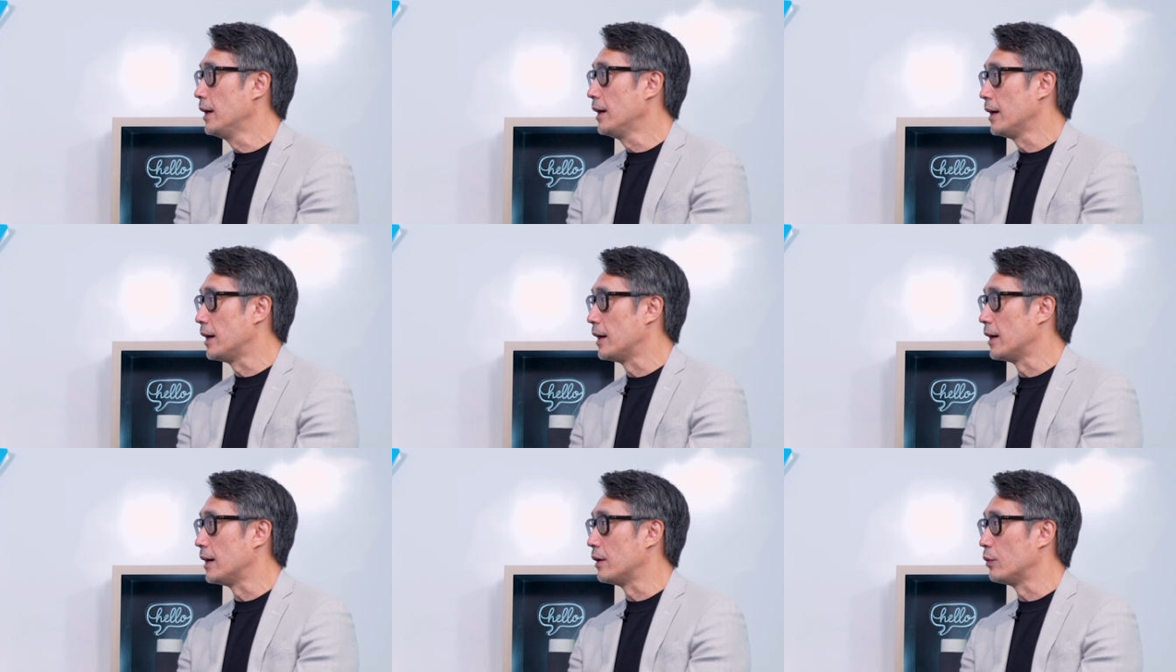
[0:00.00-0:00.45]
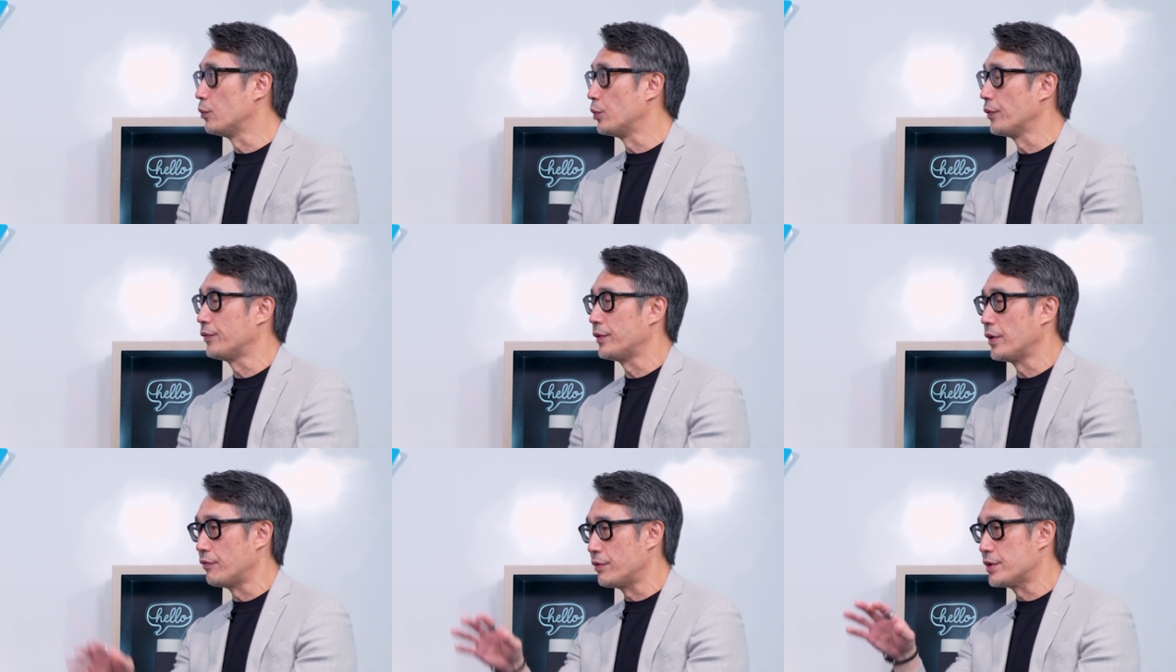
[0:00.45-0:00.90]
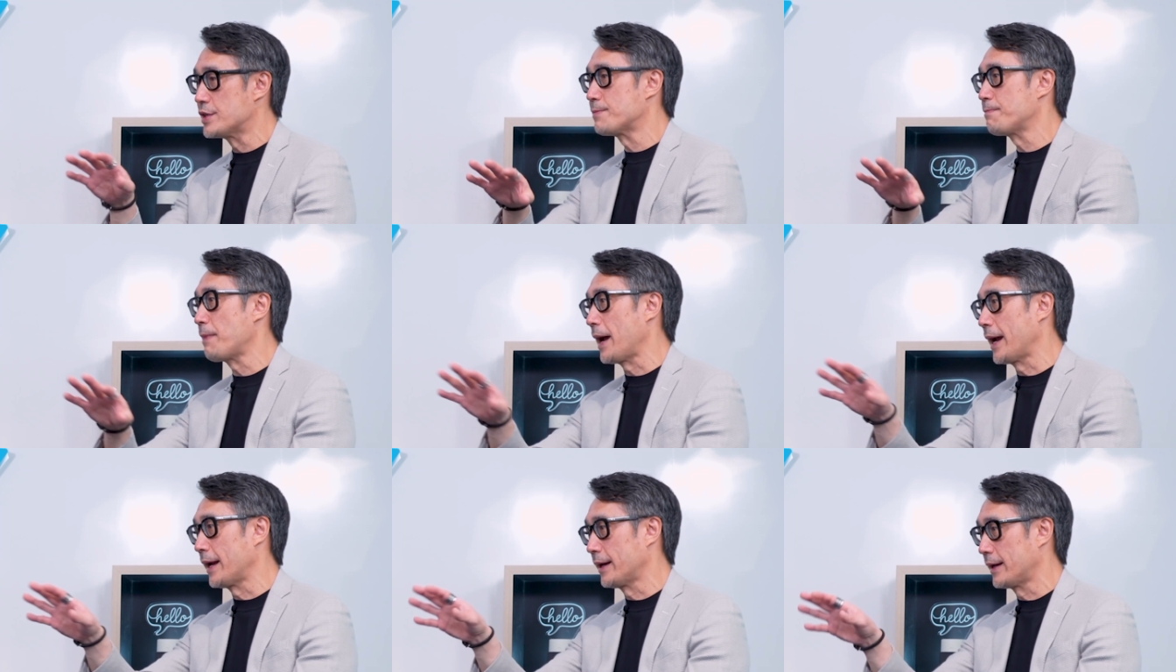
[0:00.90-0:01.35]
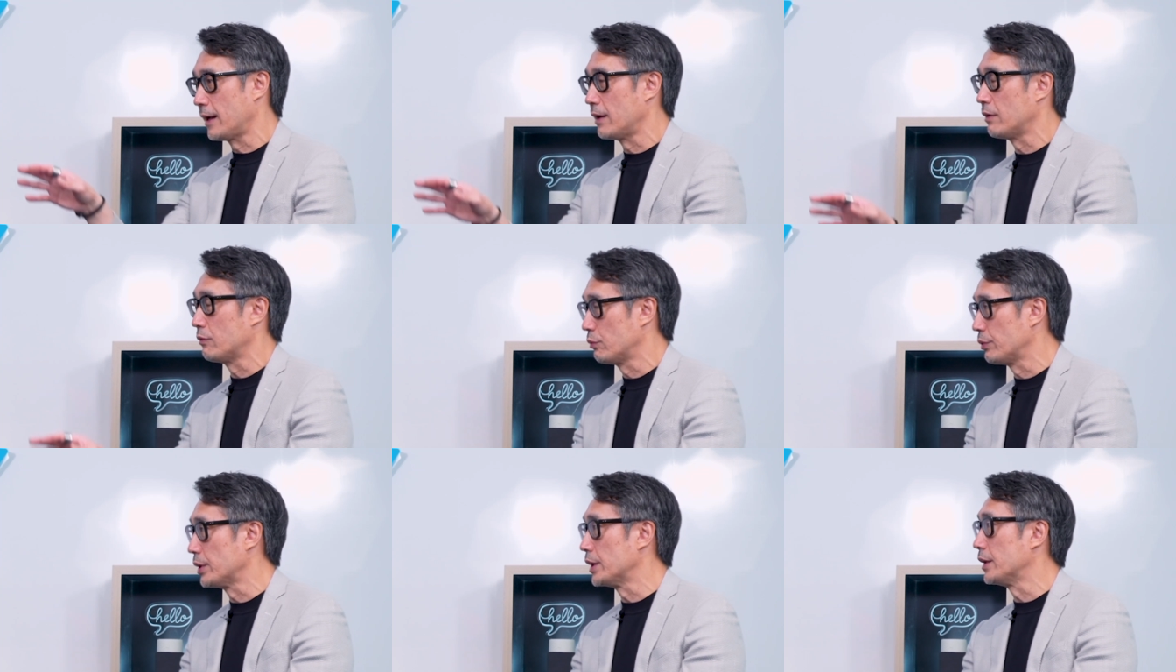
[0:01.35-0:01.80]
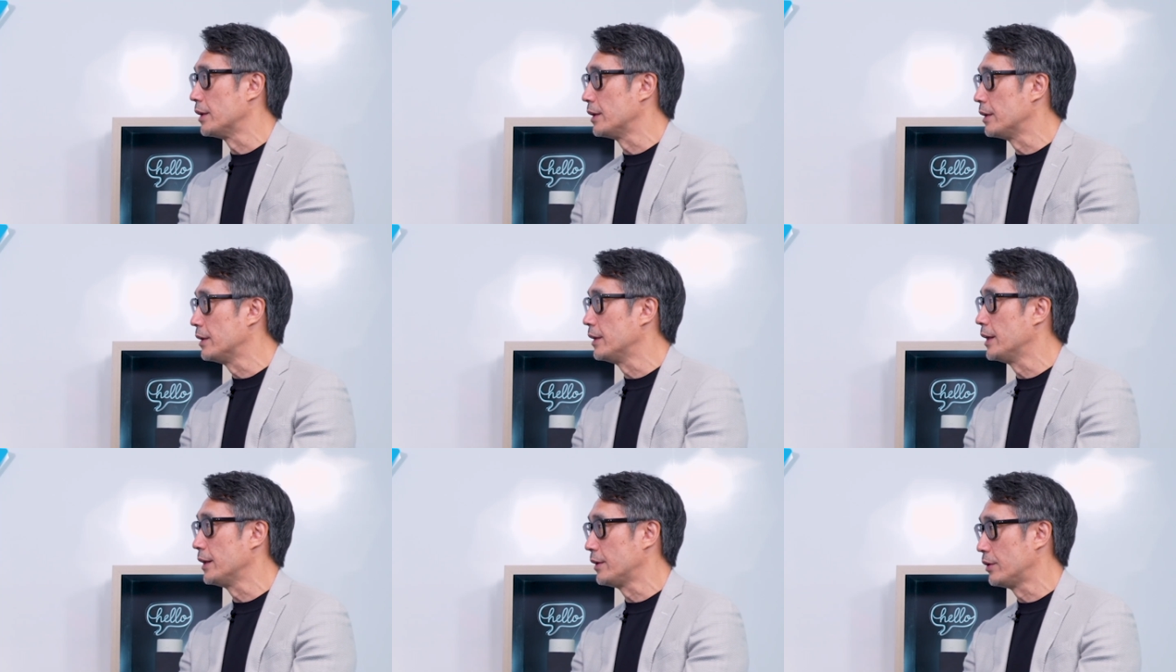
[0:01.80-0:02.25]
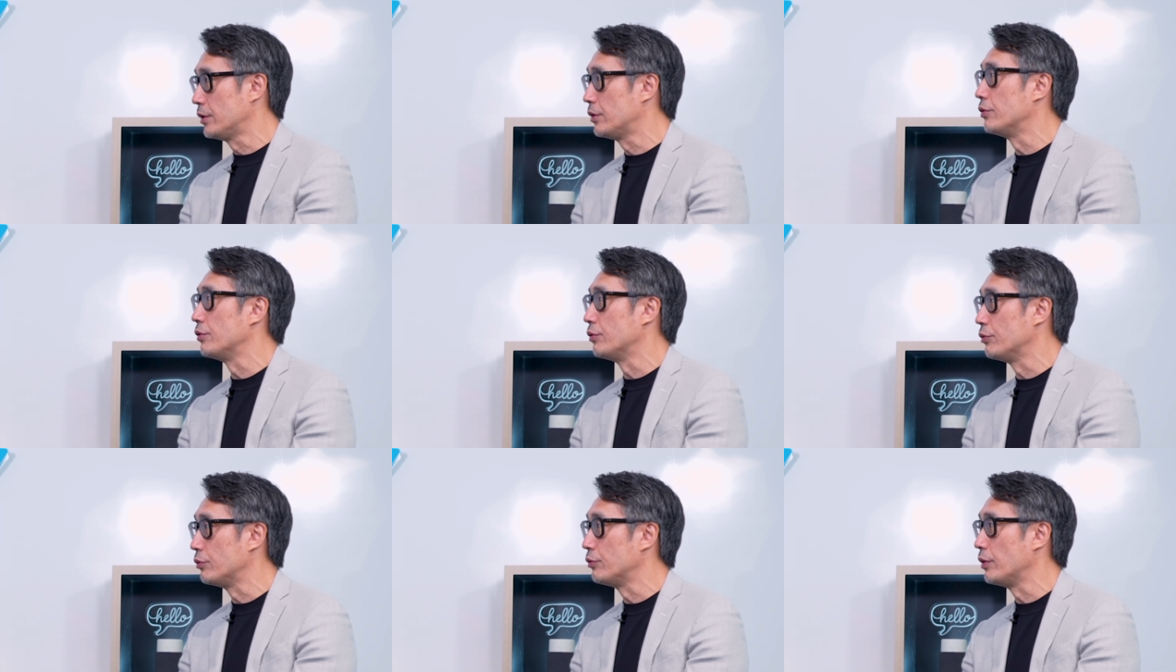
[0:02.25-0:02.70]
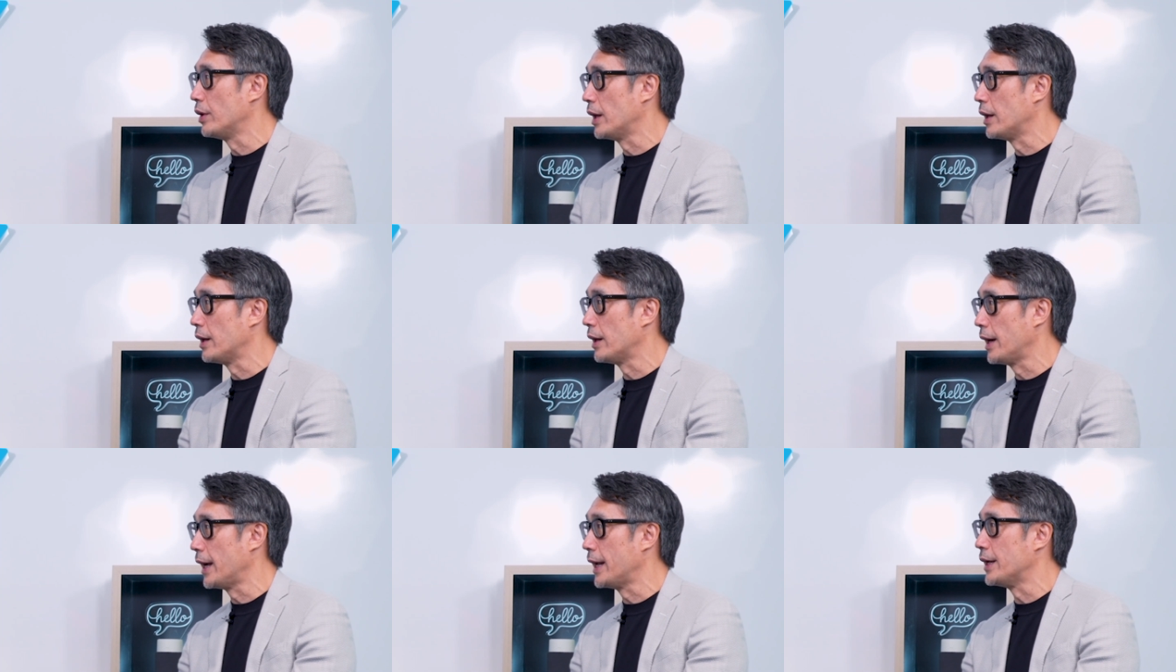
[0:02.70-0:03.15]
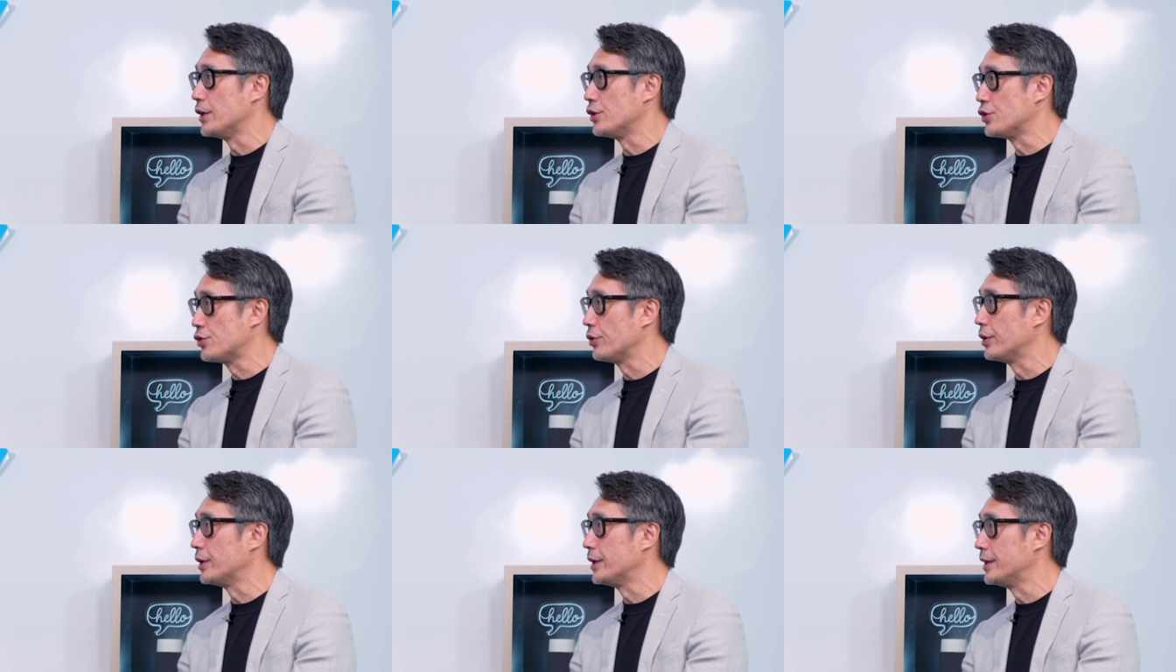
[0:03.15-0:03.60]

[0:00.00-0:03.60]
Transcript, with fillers: uh, with the respect that we need to uh, ensure.